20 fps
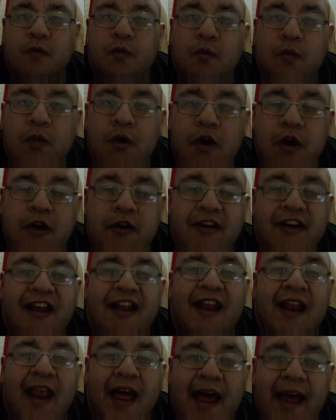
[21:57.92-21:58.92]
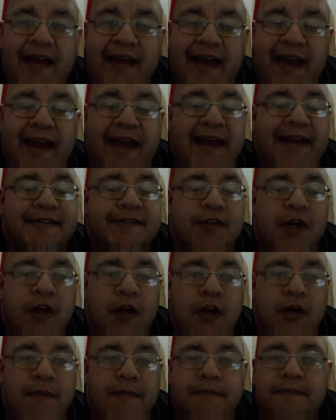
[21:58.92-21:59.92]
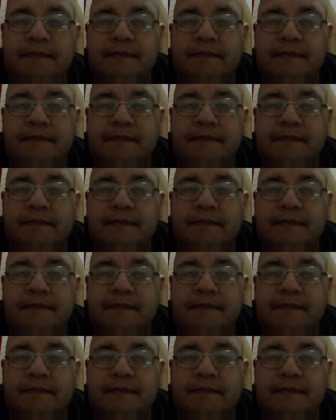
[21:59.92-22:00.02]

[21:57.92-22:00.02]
work like a charm.